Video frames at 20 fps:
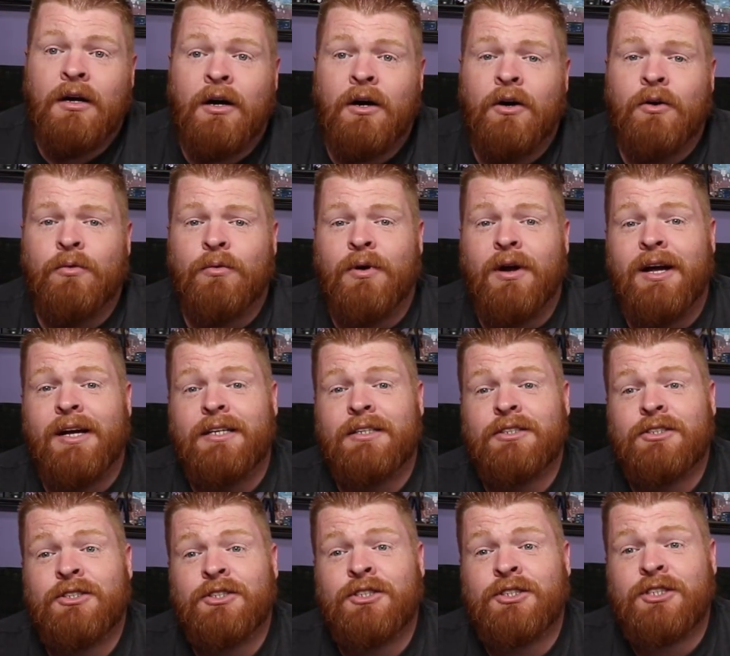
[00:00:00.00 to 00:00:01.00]
Alright,
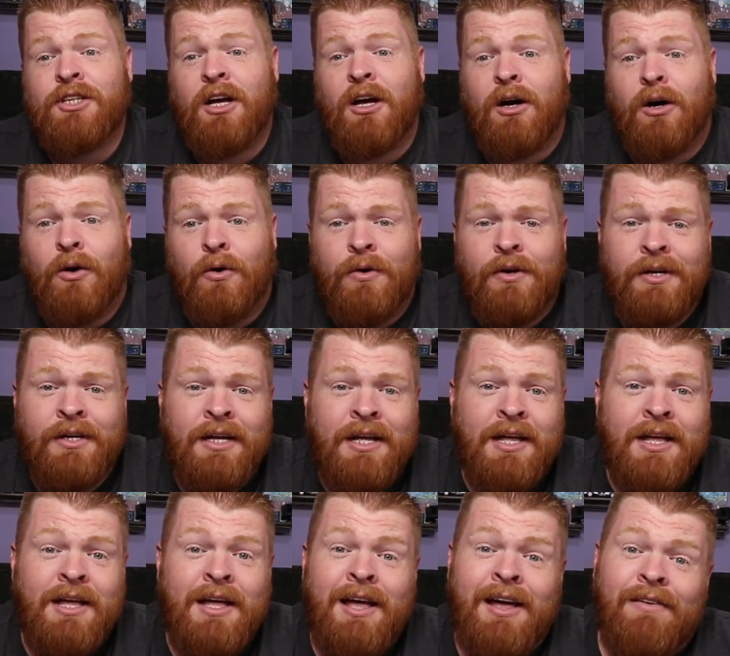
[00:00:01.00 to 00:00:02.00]
so
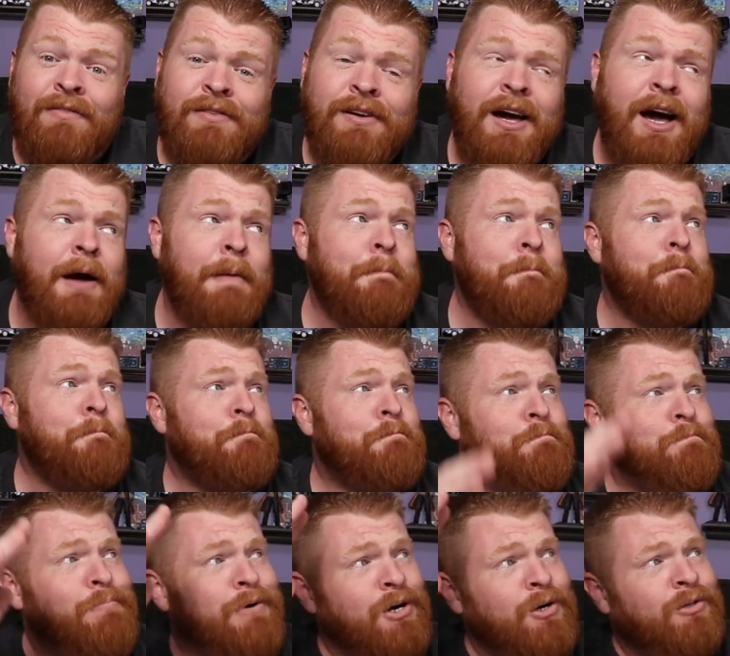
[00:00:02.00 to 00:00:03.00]
I've got
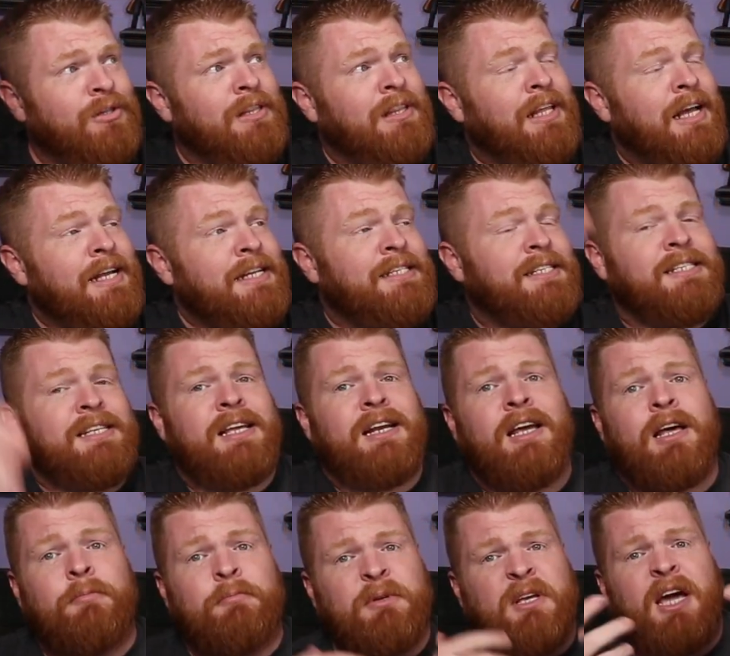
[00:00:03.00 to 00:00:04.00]
both lights set
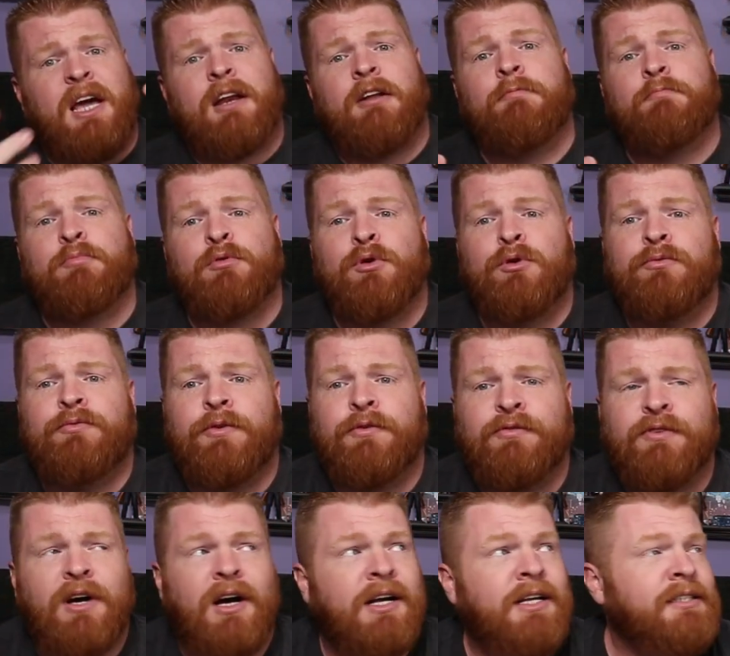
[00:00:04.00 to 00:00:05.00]
up, kind of proof
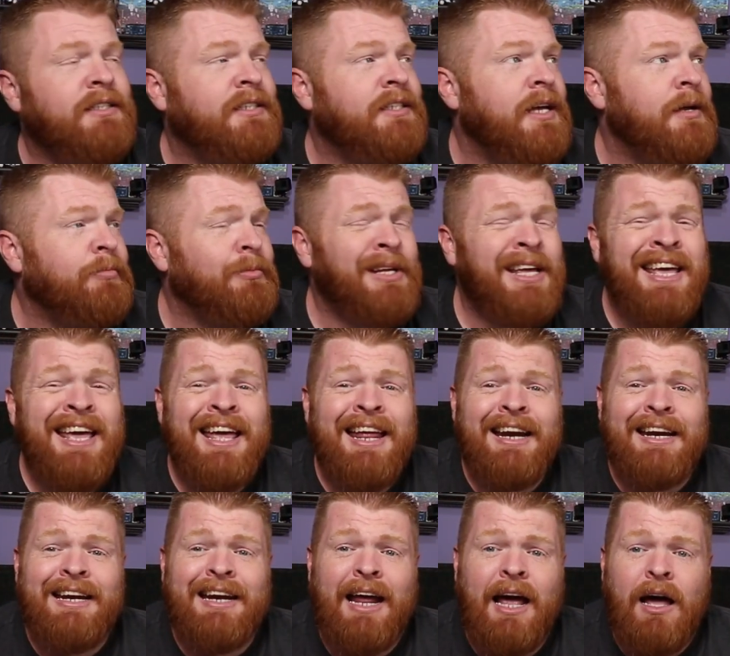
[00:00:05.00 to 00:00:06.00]
of concept.
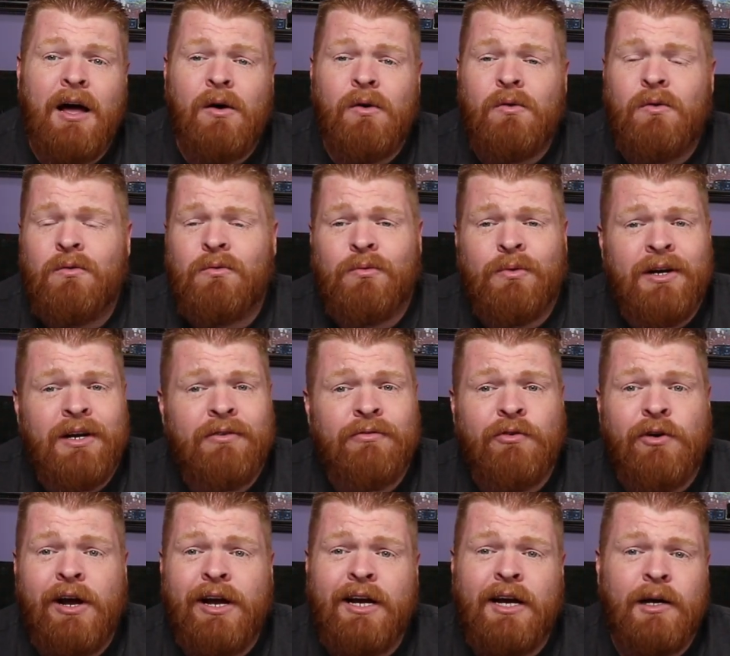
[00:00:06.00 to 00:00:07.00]
Now,
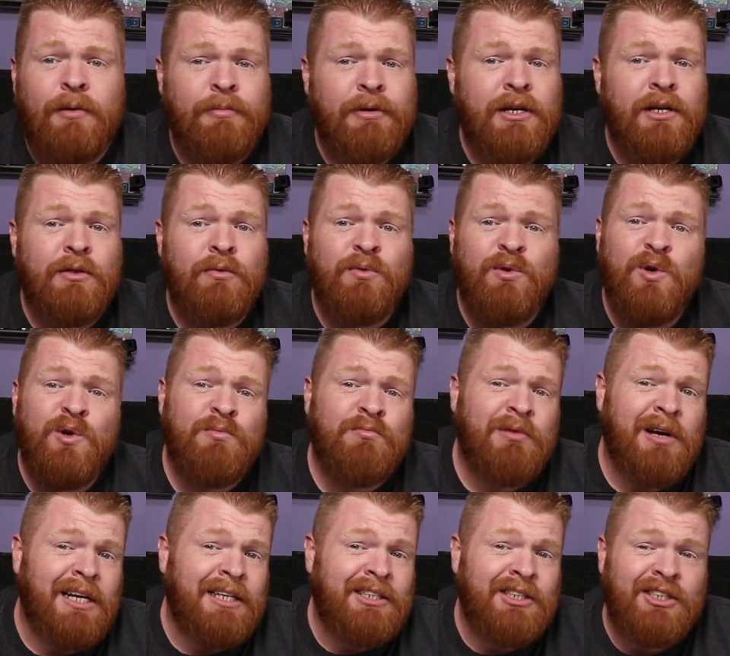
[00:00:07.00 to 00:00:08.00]
whenever I come into the
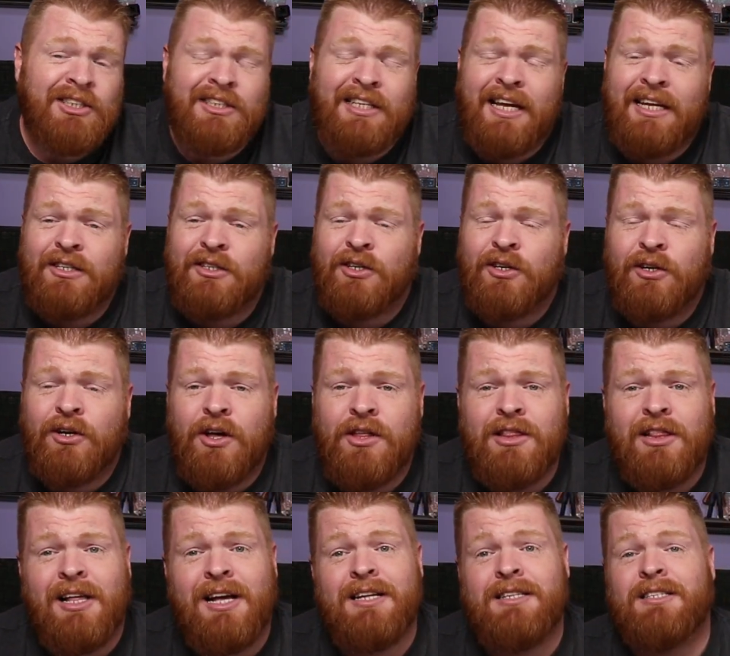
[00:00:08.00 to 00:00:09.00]
room, I just say turn
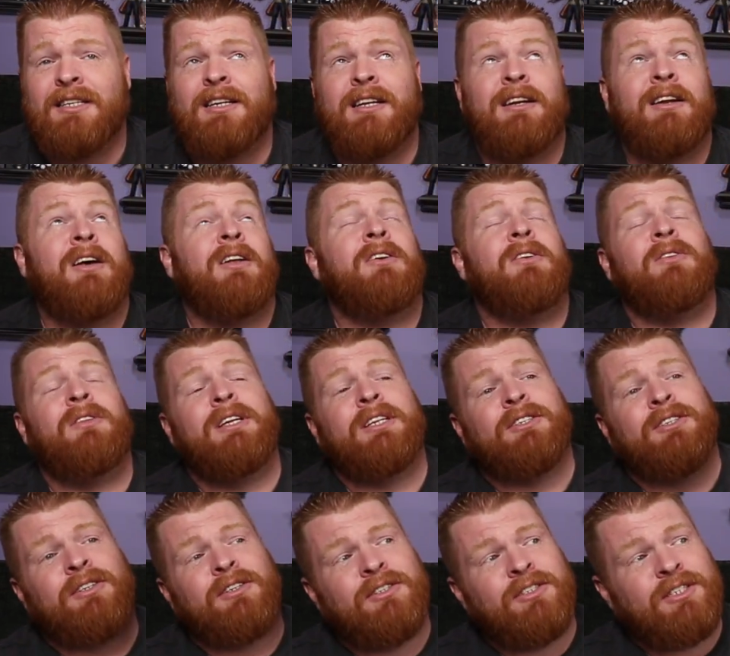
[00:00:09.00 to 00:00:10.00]
on lights, and it not only
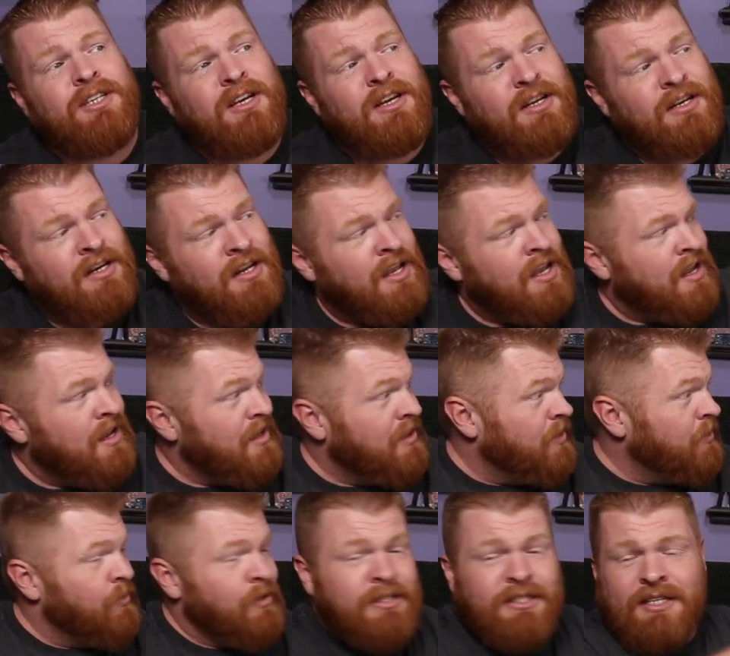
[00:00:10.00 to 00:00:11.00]
turns on
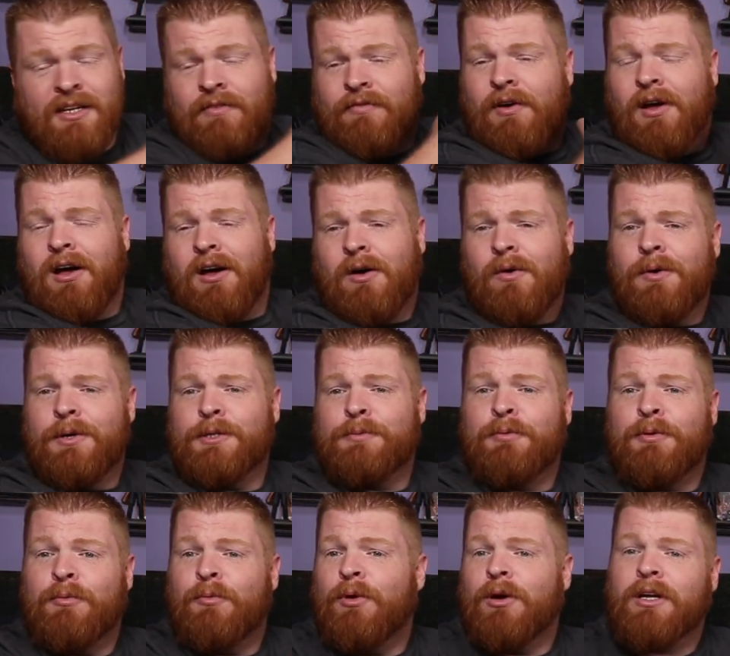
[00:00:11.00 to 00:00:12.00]
the ones that have always
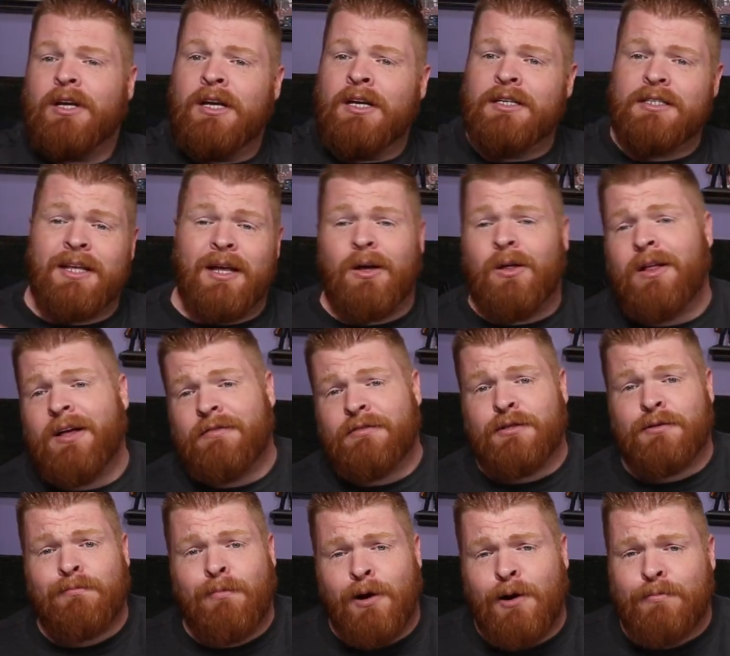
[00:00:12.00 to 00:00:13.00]
been working because they all have
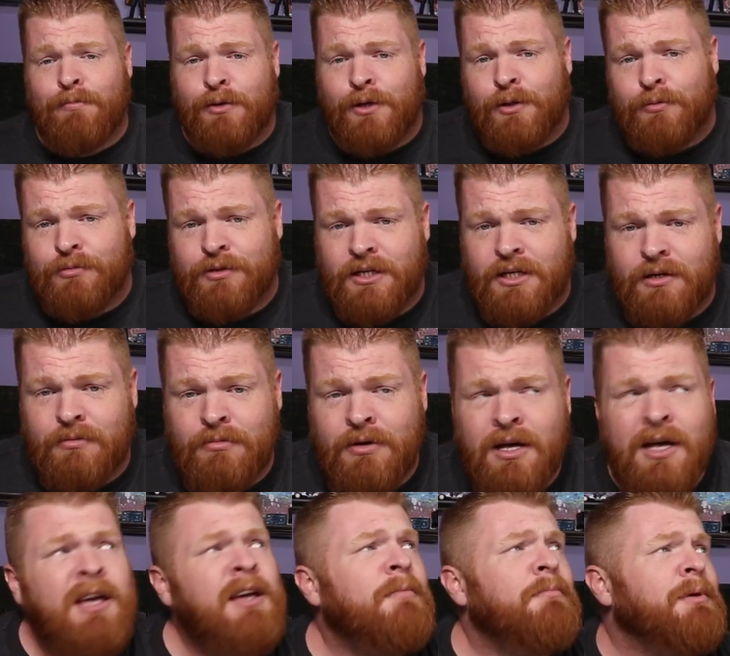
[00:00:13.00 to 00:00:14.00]
smart bulbs in them,
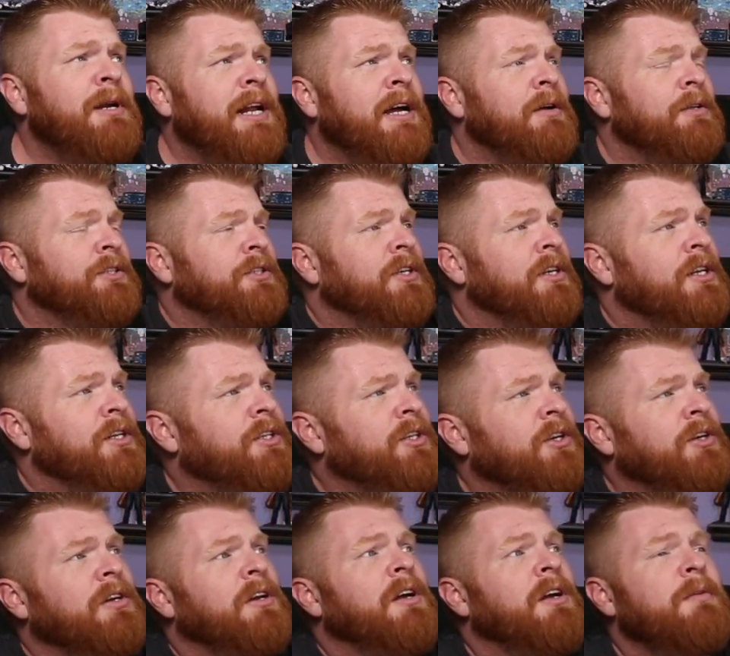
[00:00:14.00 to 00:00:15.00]
but now it's going to
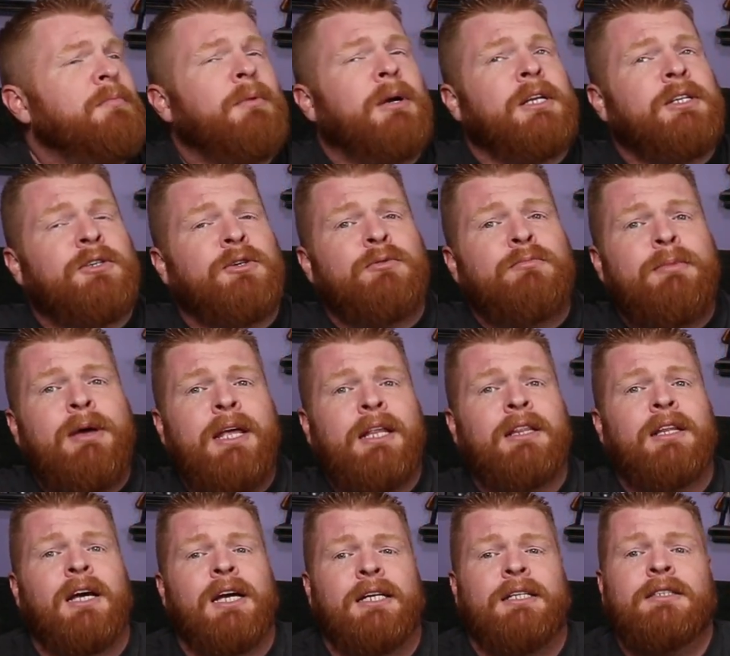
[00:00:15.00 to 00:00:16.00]
turn on my two
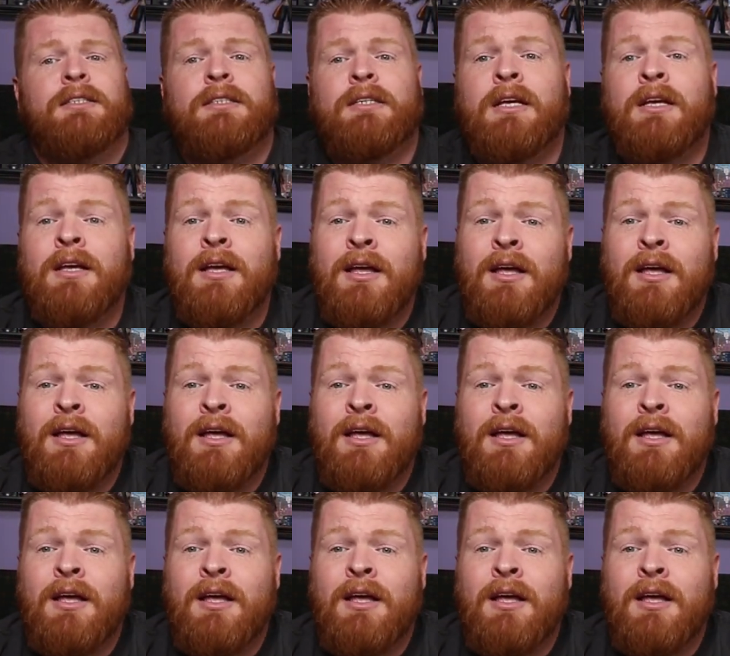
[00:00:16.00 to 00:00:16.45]
main lights.